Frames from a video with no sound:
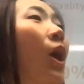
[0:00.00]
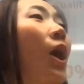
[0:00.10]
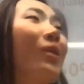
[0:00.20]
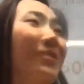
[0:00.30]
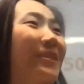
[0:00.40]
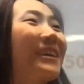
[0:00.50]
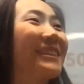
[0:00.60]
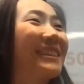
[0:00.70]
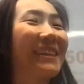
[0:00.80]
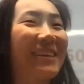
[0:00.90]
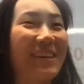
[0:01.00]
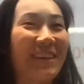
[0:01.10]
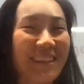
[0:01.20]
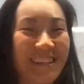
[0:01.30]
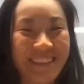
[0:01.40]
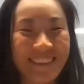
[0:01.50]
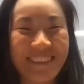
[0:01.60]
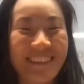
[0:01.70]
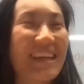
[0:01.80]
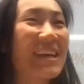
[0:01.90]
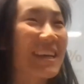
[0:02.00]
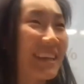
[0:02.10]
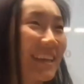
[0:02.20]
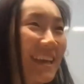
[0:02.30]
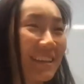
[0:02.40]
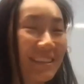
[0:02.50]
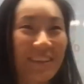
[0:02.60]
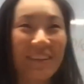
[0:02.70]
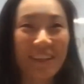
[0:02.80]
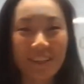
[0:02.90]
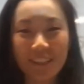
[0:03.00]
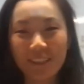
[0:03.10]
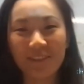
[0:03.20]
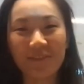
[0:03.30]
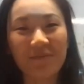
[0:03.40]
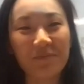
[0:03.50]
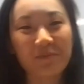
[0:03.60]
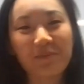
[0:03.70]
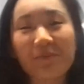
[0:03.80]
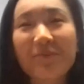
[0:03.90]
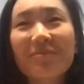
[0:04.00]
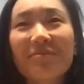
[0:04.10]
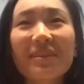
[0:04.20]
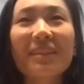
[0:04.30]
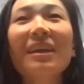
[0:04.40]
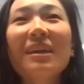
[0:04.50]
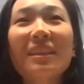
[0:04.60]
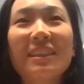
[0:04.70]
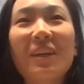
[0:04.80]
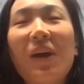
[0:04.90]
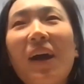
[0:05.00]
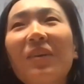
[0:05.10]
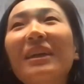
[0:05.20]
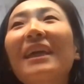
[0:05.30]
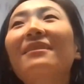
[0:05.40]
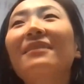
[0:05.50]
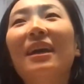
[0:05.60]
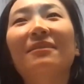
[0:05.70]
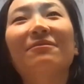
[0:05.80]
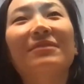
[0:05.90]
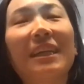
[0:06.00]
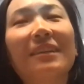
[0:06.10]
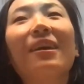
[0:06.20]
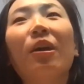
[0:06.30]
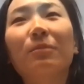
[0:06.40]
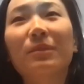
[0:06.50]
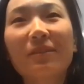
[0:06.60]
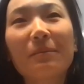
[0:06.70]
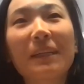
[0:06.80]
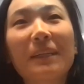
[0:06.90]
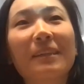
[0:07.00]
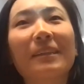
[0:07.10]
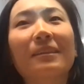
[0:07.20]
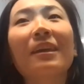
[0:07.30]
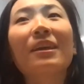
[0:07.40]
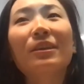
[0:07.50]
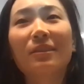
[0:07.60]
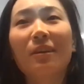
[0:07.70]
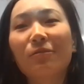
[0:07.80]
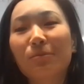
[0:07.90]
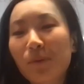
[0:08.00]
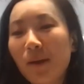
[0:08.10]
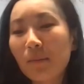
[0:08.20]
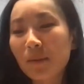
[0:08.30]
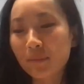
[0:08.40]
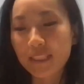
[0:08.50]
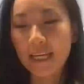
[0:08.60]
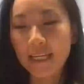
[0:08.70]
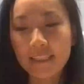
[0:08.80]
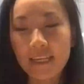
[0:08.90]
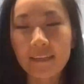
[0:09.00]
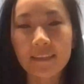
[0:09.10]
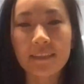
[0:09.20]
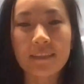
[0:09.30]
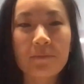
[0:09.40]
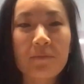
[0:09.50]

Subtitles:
Oh, no worries at all. Yeah, no worries. So how can data observability solve problems like this?